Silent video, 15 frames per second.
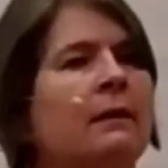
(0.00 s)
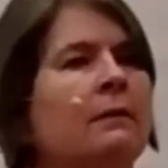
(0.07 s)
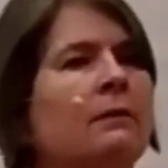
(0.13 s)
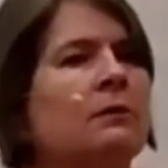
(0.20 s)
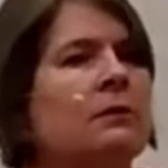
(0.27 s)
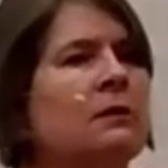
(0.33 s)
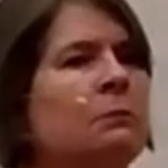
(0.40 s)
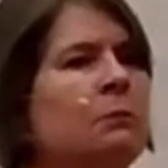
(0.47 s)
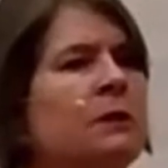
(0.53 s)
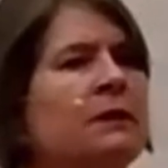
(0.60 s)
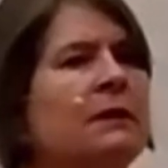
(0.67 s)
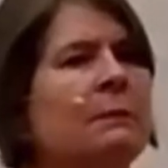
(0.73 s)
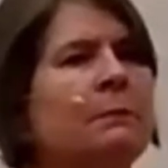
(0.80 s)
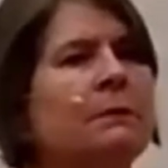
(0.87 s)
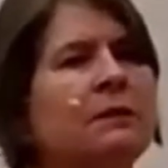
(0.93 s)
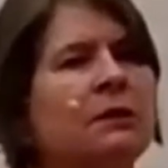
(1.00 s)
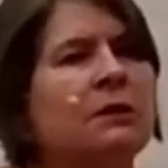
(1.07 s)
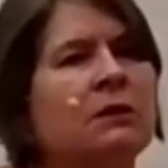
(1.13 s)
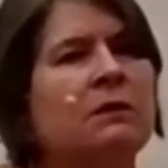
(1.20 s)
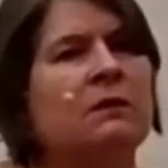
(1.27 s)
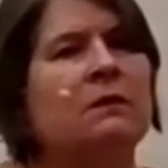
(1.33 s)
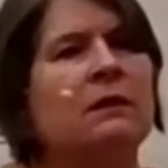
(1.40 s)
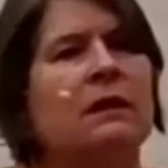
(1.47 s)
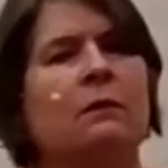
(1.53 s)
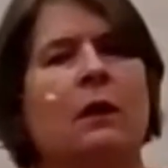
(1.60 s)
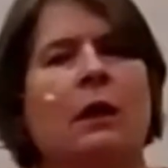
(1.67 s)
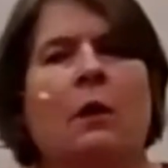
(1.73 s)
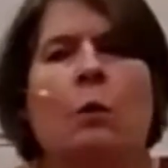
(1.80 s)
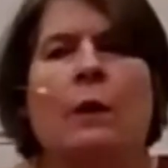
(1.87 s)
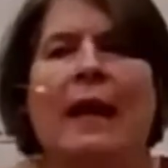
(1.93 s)
There's just presuppositions
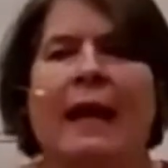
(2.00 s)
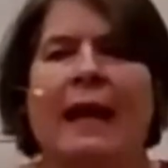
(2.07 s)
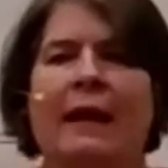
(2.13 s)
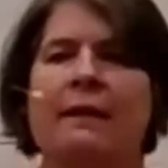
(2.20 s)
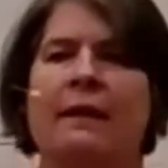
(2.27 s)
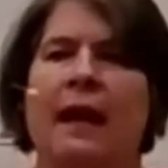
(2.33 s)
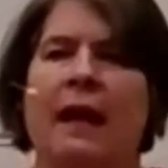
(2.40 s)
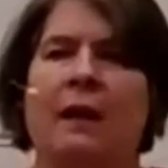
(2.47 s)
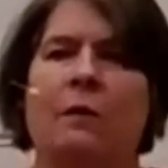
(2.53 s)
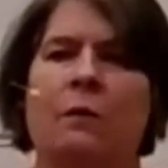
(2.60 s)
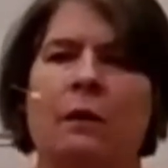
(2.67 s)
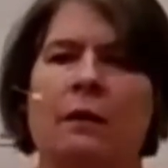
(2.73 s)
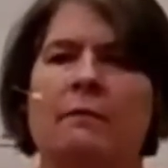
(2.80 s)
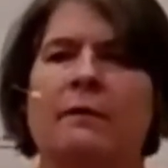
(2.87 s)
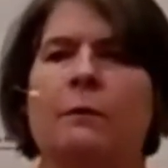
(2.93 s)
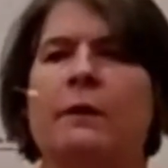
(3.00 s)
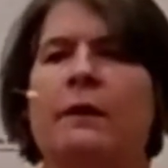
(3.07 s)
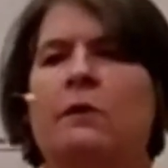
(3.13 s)
that we act out of,